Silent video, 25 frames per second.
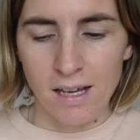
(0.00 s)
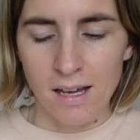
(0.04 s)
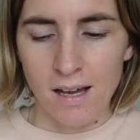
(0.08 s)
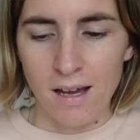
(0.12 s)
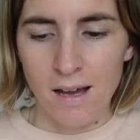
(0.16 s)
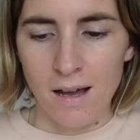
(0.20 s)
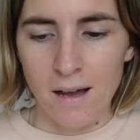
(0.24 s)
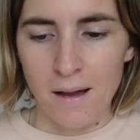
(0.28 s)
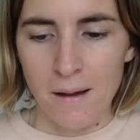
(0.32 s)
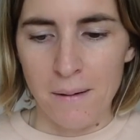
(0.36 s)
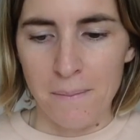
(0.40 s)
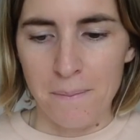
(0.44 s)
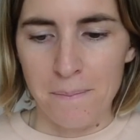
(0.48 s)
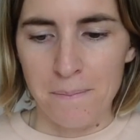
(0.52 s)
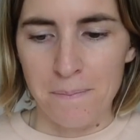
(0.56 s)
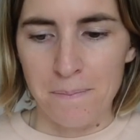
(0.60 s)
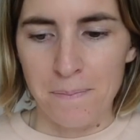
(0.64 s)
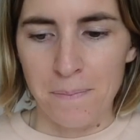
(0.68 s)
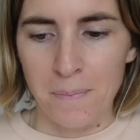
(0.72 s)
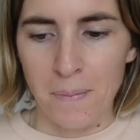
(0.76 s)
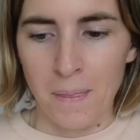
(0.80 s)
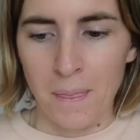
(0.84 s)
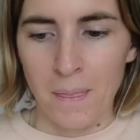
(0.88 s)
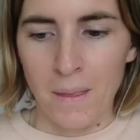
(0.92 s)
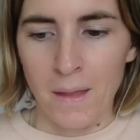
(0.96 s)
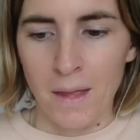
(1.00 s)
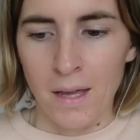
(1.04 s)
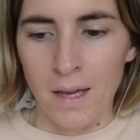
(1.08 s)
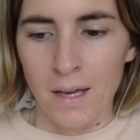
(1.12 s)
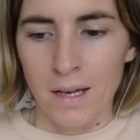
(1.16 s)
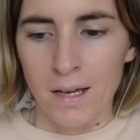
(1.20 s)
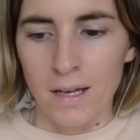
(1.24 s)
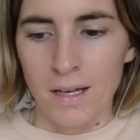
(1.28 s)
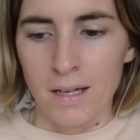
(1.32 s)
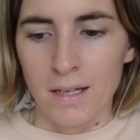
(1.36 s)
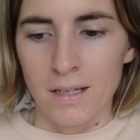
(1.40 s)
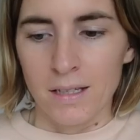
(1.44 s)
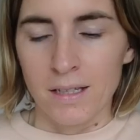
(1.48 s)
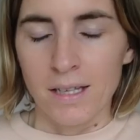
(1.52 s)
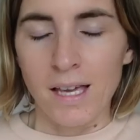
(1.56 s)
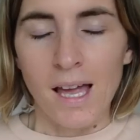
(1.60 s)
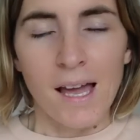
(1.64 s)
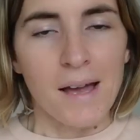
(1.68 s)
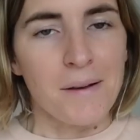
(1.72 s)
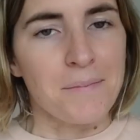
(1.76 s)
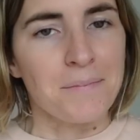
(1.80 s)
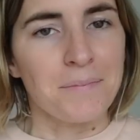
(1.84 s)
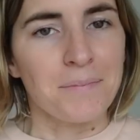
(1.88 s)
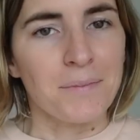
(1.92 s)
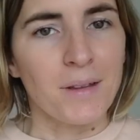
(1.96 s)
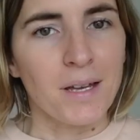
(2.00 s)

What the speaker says: Yeah,